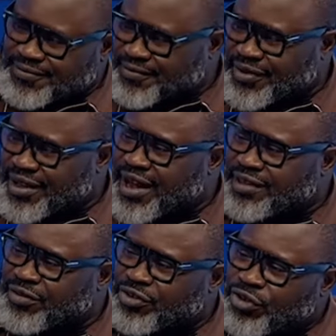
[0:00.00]
as a
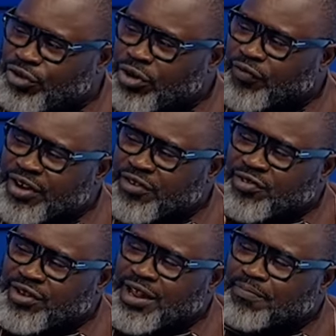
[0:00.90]
result of
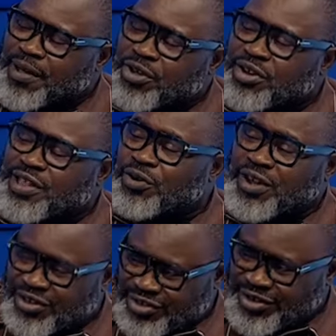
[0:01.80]
increasing the per unit
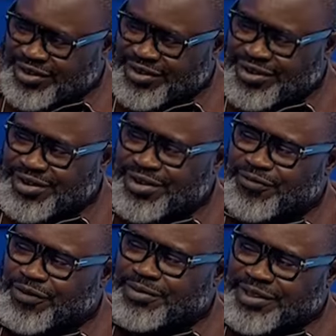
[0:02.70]
allocation from
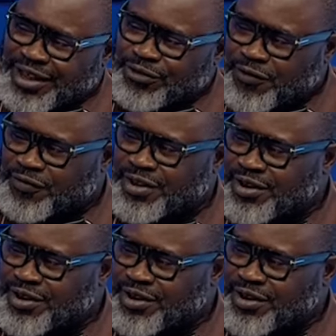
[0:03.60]
10 to 15